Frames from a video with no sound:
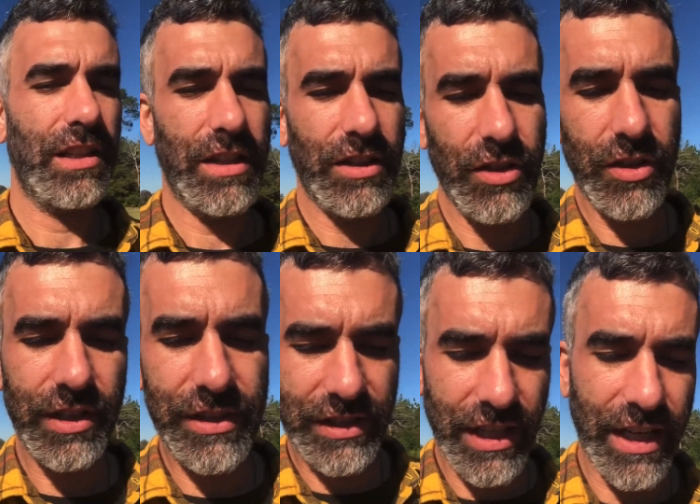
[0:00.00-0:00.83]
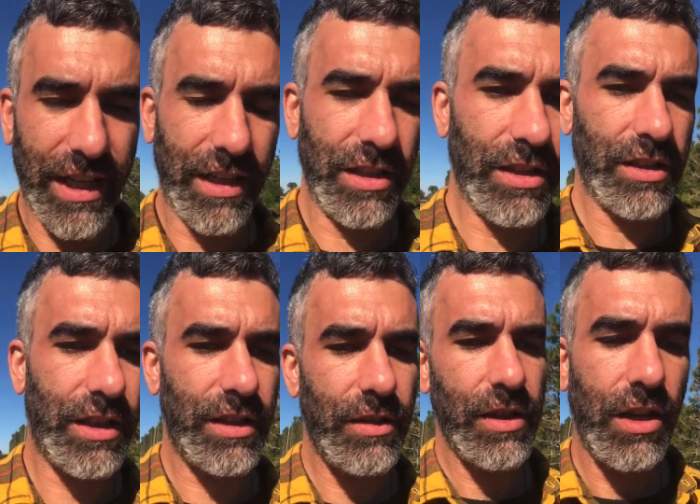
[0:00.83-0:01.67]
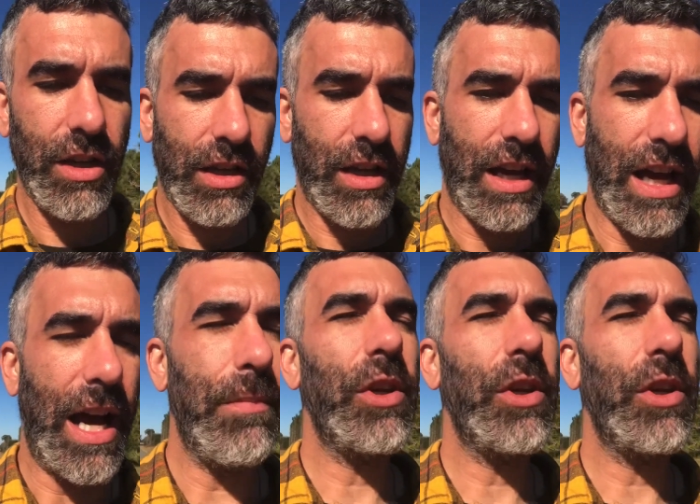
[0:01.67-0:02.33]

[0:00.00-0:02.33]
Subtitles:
you could say, I'm